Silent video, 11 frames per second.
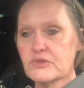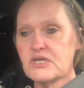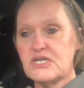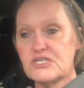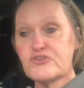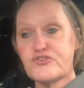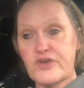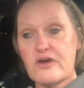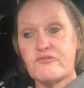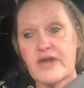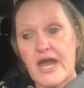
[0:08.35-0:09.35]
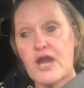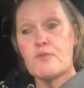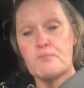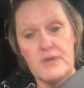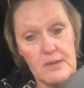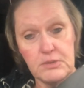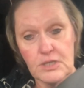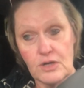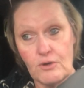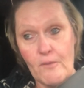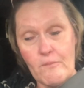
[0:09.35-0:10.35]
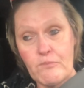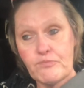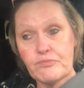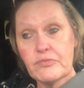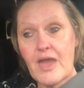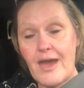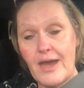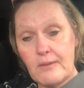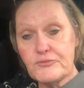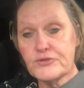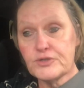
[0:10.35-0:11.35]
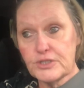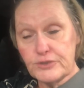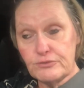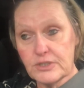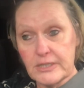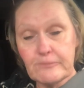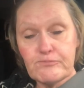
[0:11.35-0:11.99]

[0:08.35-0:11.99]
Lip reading: Is self-care biblical? Absolutely.